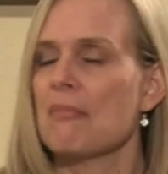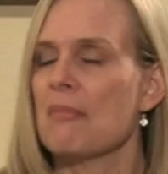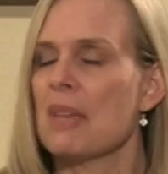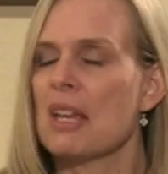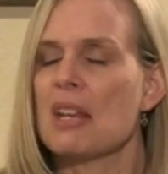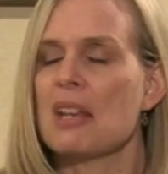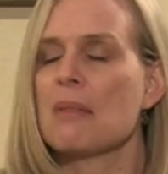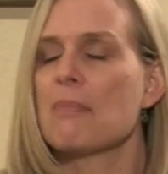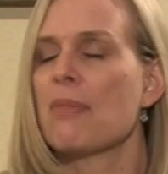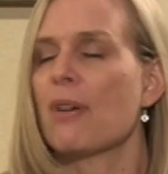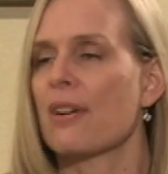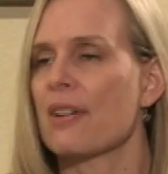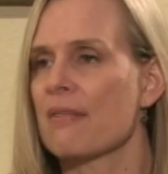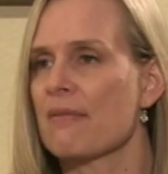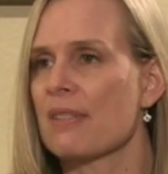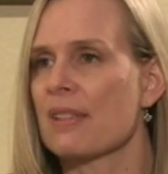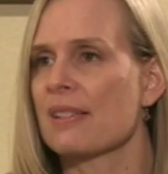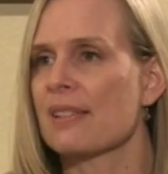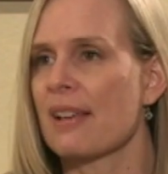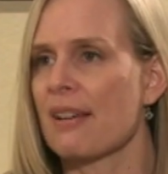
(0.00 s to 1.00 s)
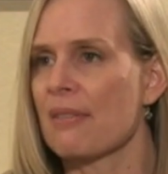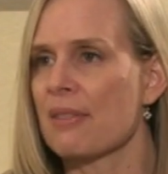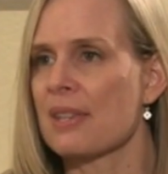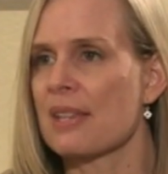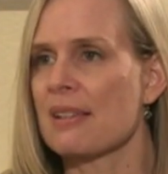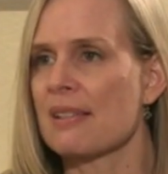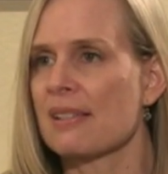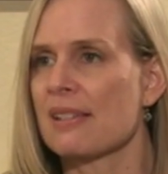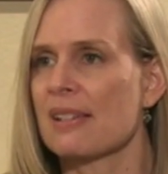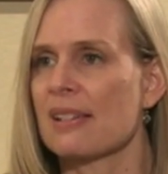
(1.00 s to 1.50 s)
any part of the
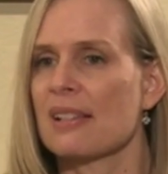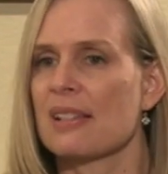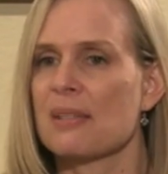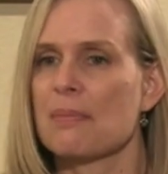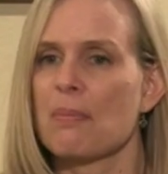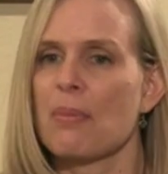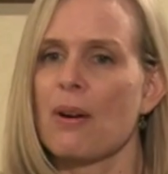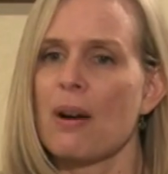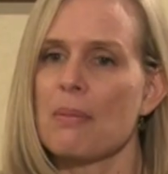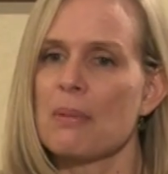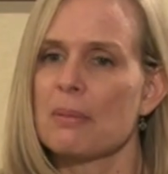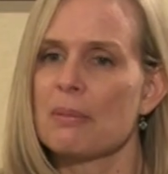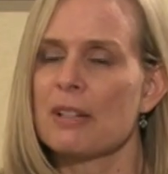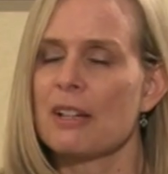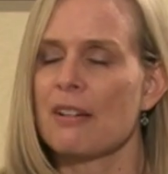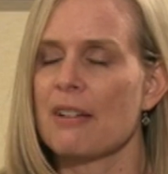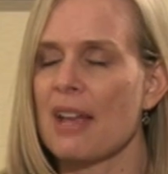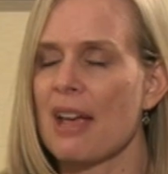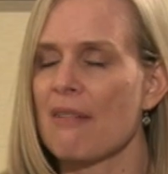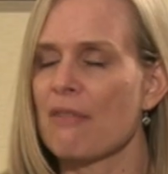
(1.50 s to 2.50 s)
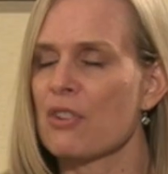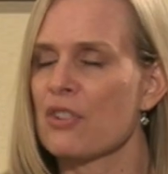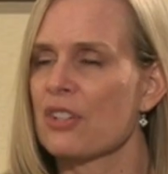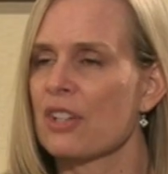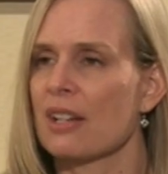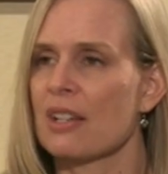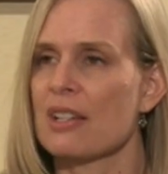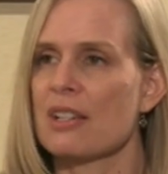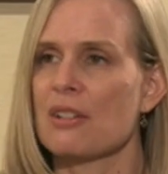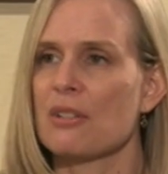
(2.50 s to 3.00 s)
southeast, it's probably on average
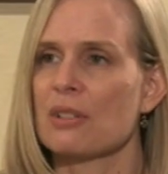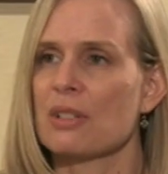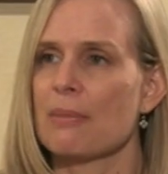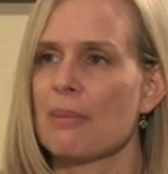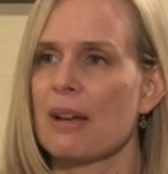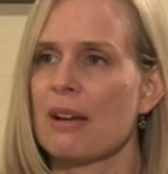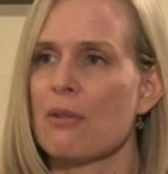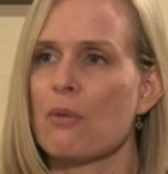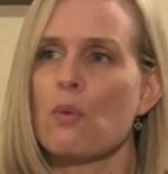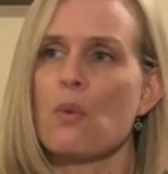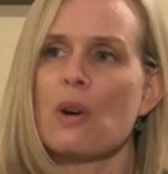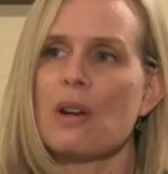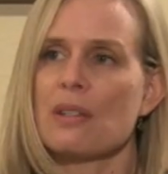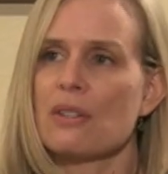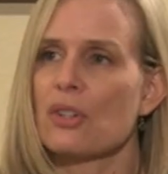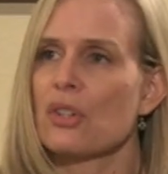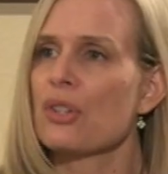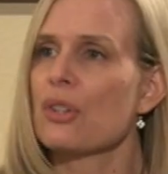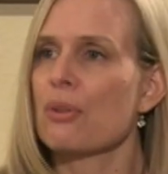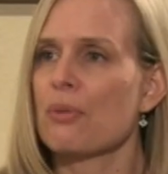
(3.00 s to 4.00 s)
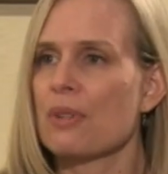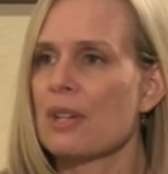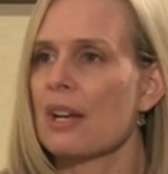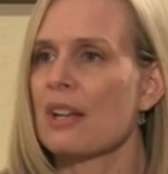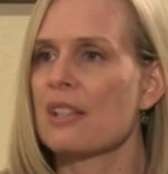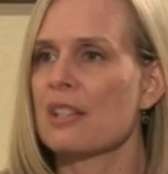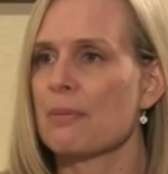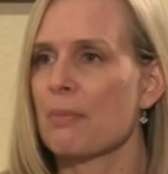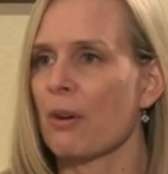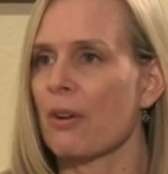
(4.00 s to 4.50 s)
going to yield about 1 to 2
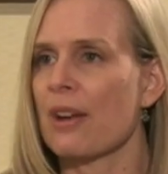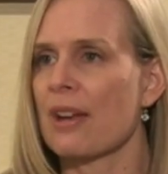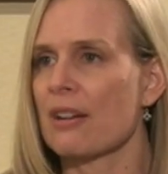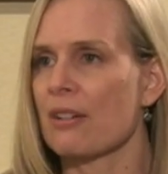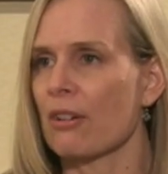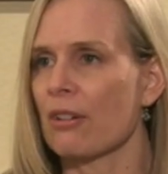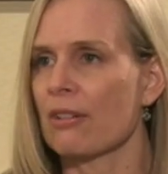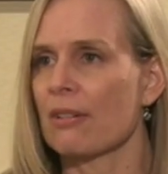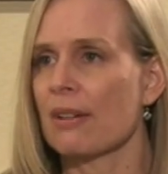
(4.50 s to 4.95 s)
tons per acre.